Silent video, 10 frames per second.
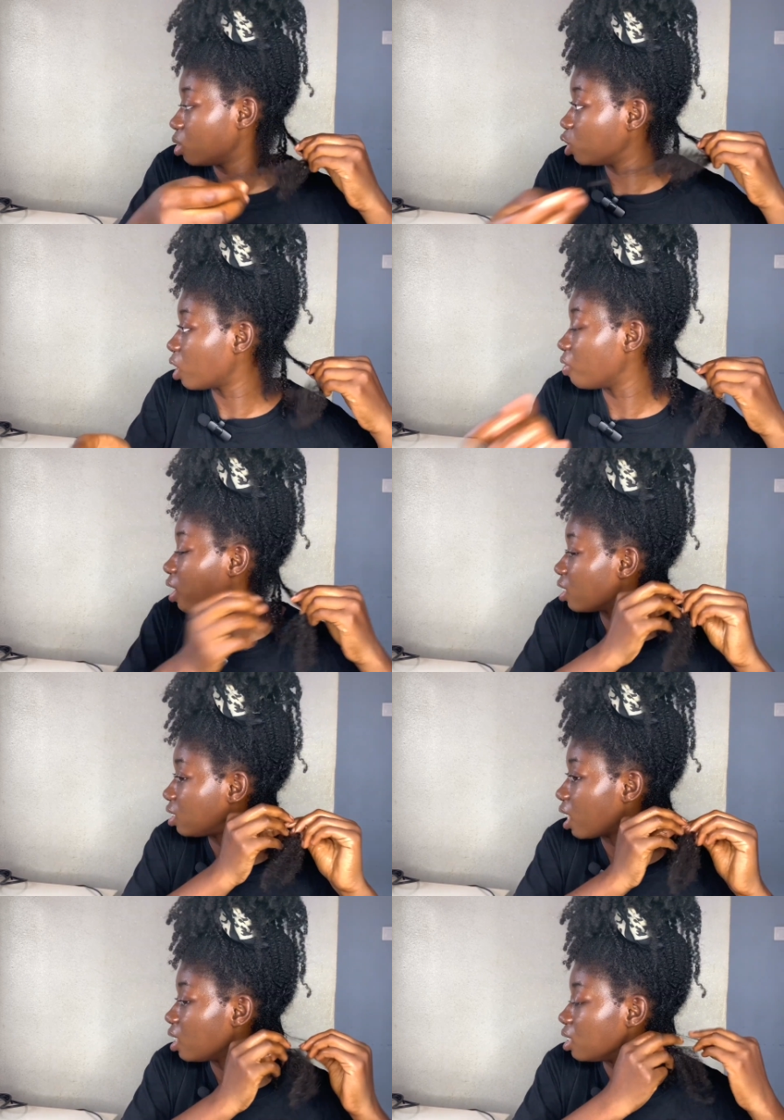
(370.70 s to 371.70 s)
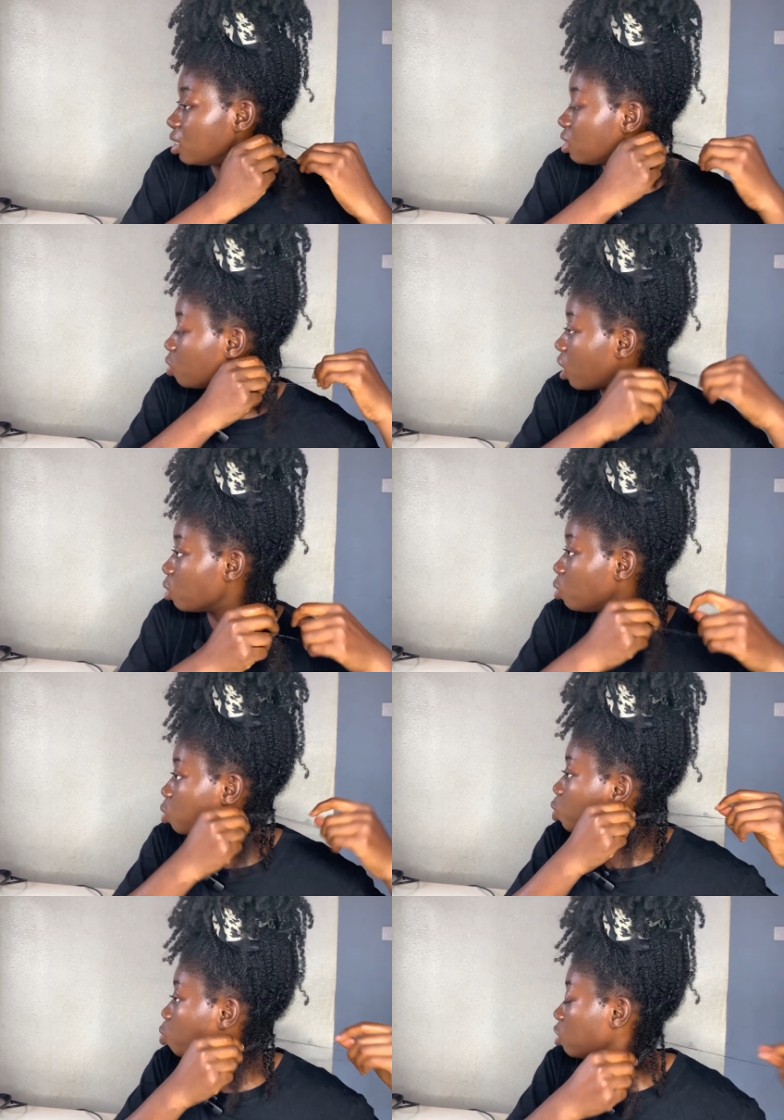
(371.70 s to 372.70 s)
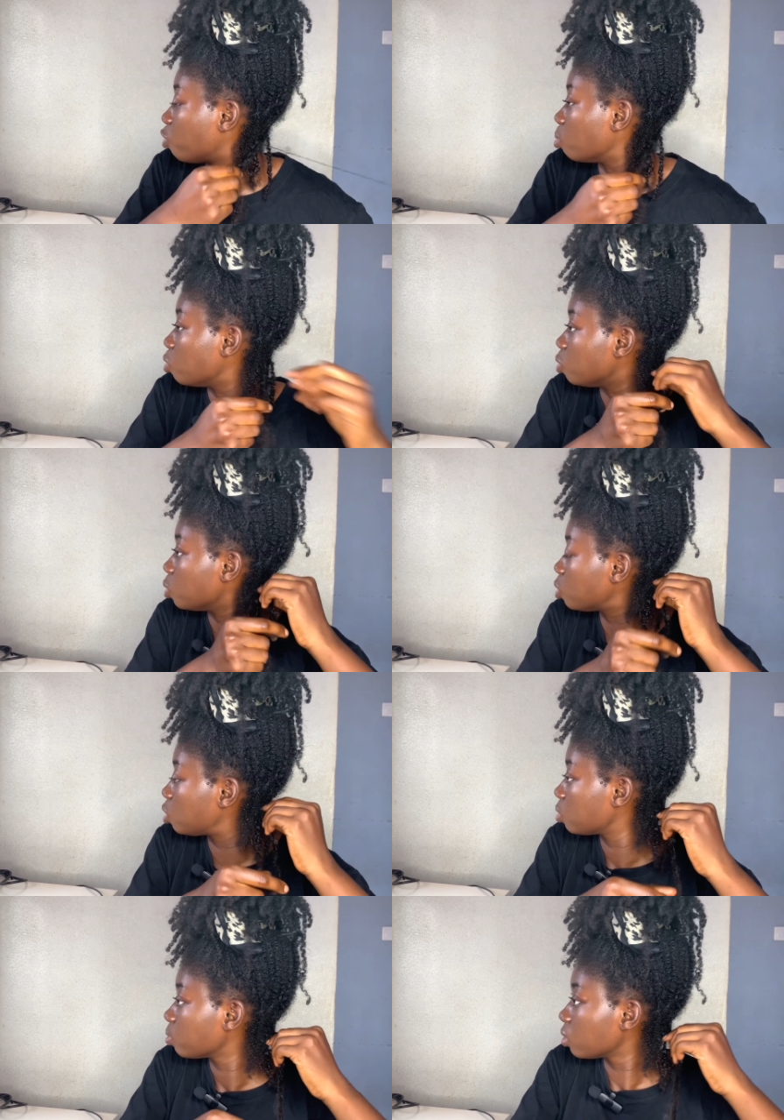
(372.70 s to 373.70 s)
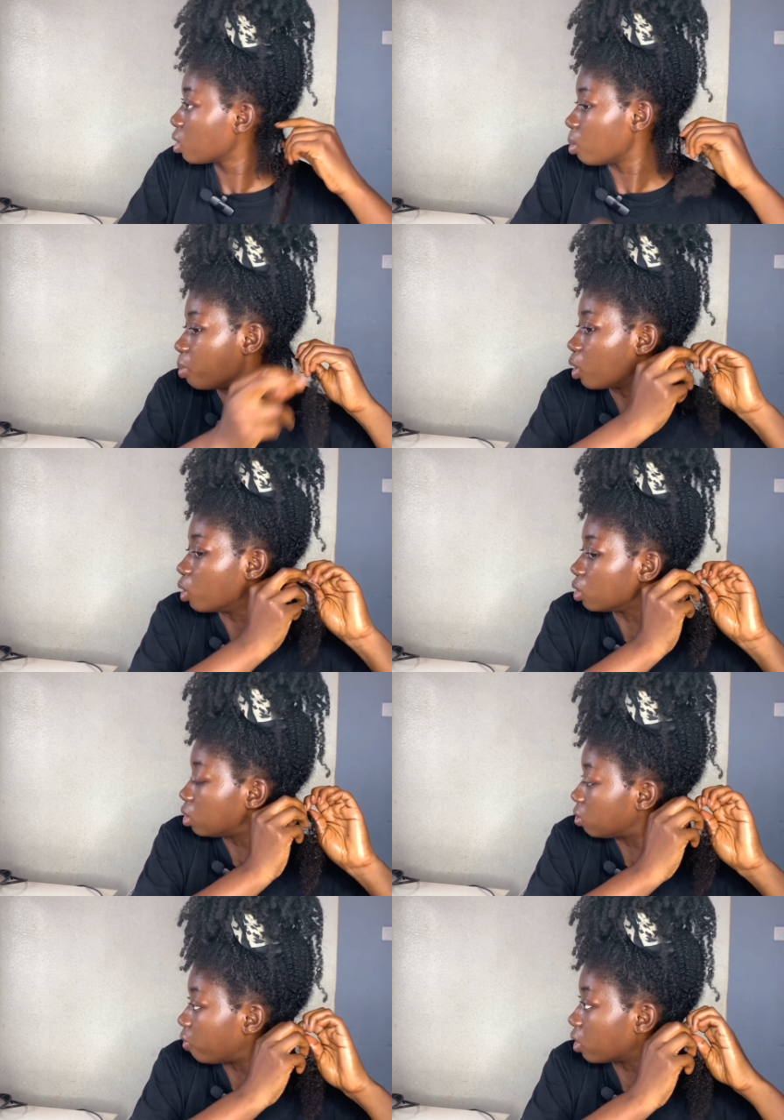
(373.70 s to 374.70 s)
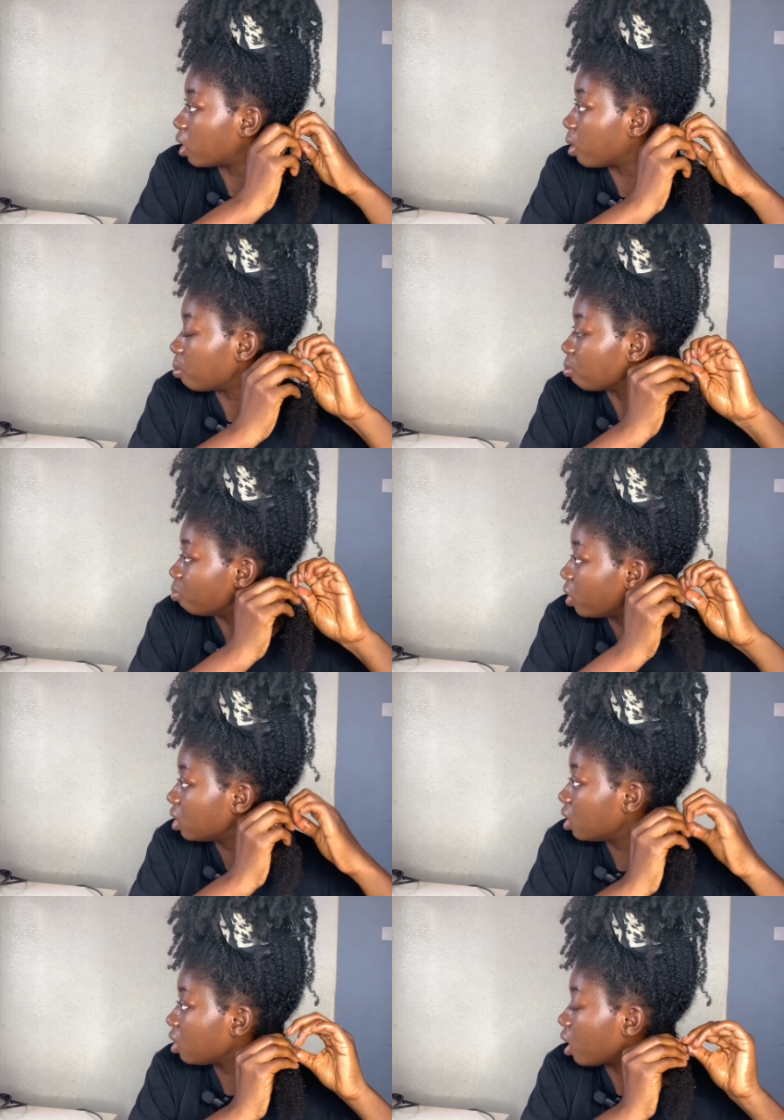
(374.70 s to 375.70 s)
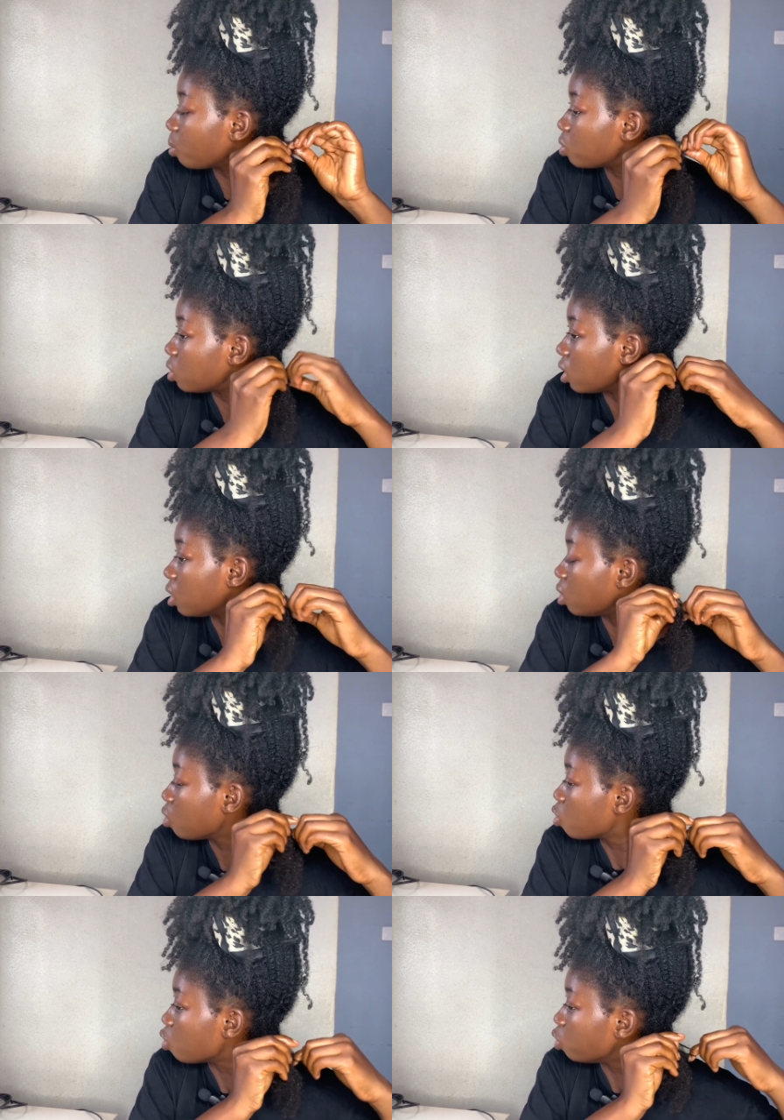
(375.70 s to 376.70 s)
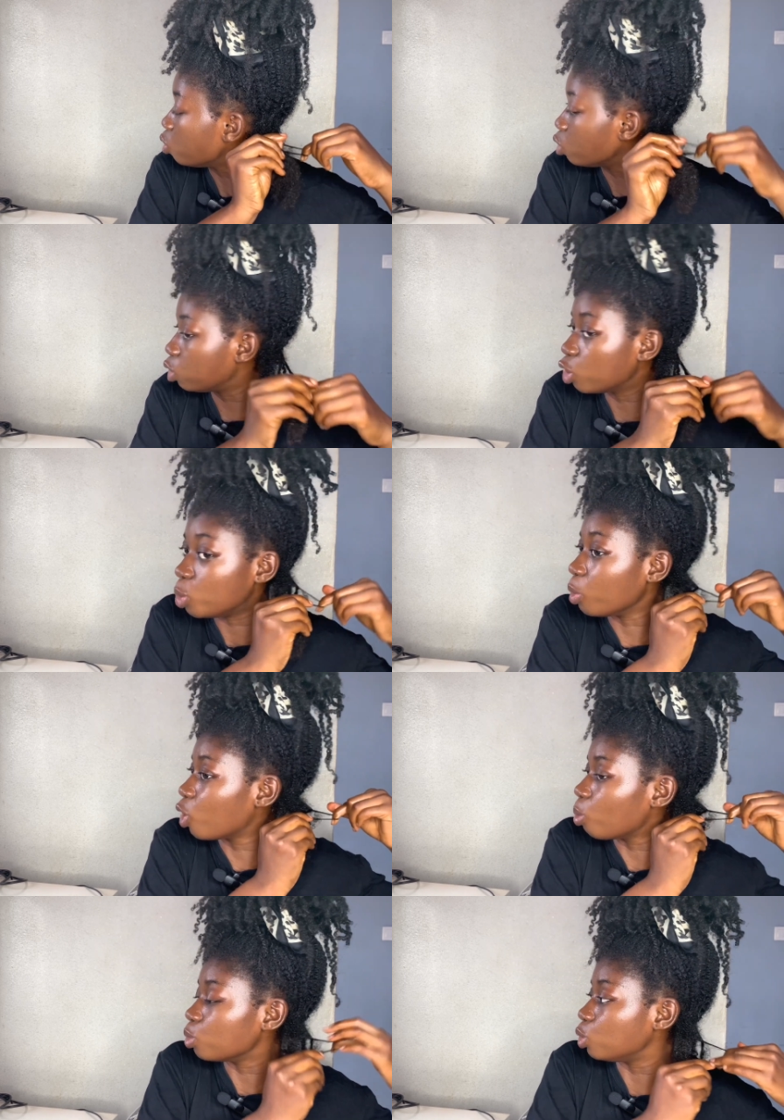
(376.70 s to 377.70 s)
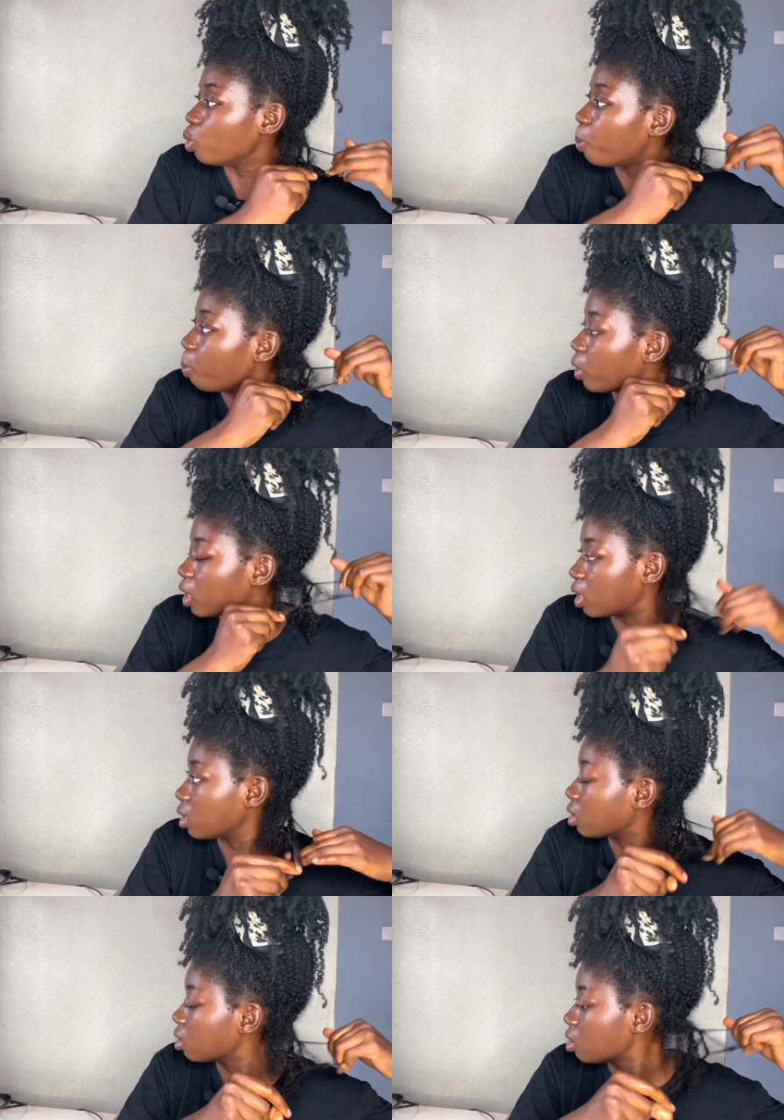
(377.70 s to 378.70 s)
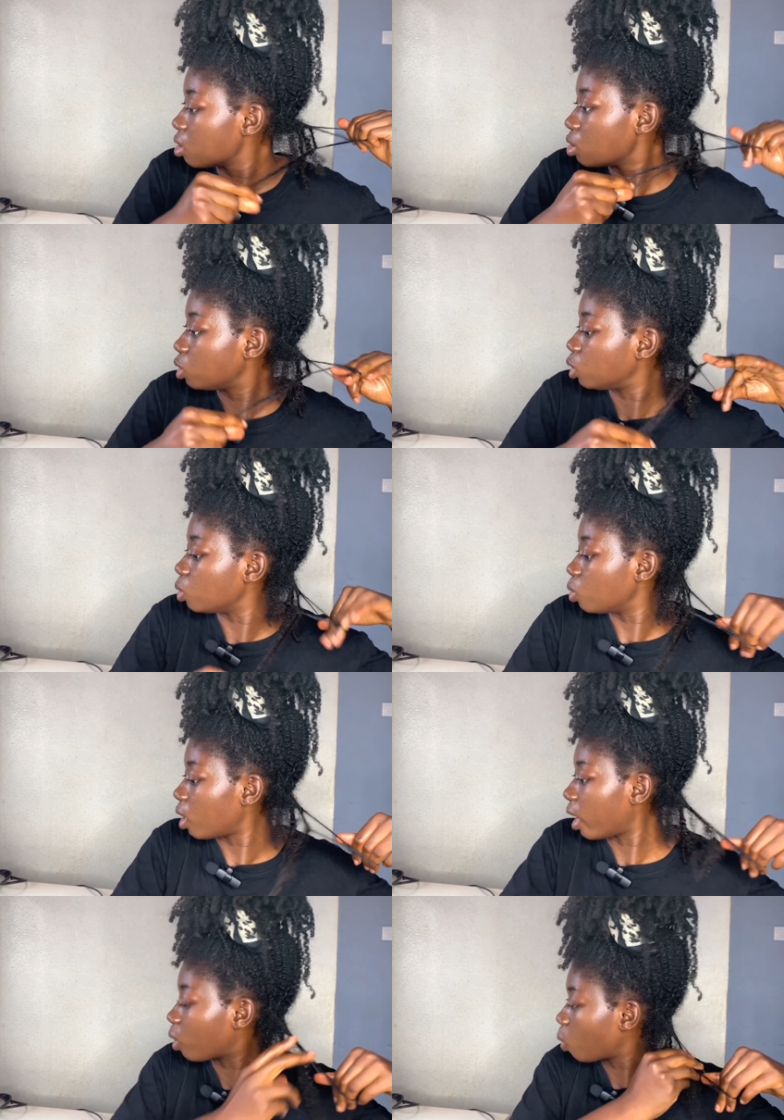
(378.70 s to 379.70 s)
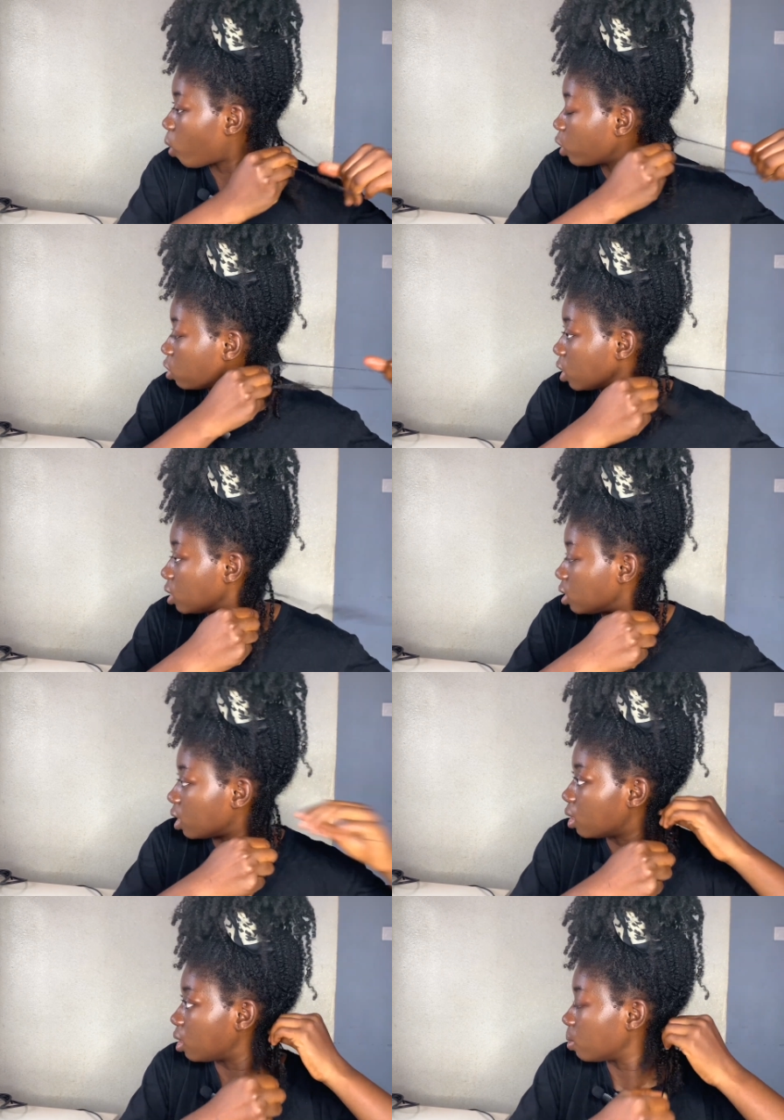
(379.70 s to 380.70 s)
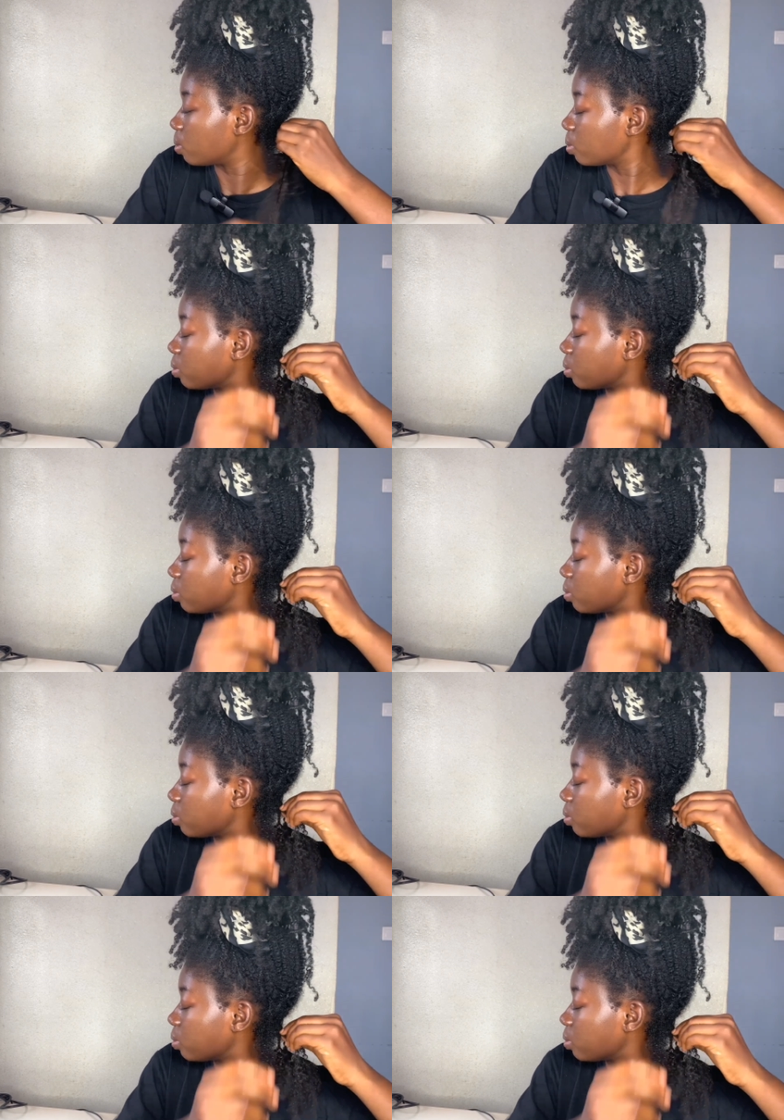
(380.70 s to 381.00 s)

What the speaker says: not every hairstylist know how to twist from the root, because for them braiding helps the roots not to become so pokey. So I quite understand them.